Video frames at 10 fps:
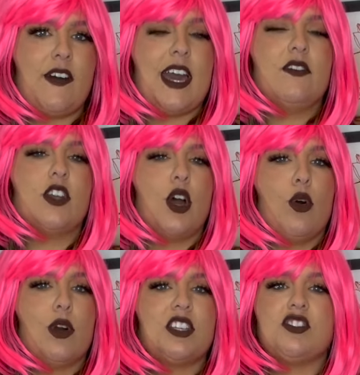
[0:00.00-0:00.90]
I have
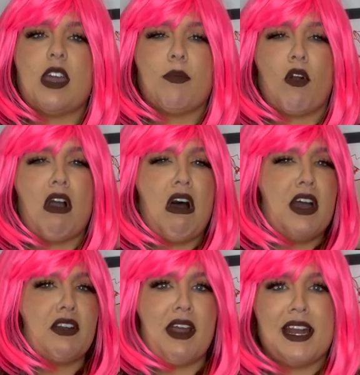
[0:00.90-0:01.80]
no
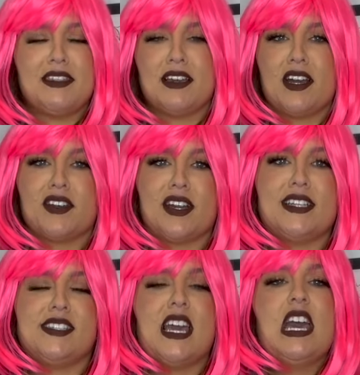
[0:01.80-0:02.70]
chaperon or anything under
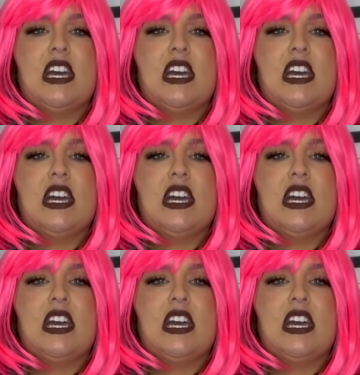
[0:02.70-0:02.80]
it.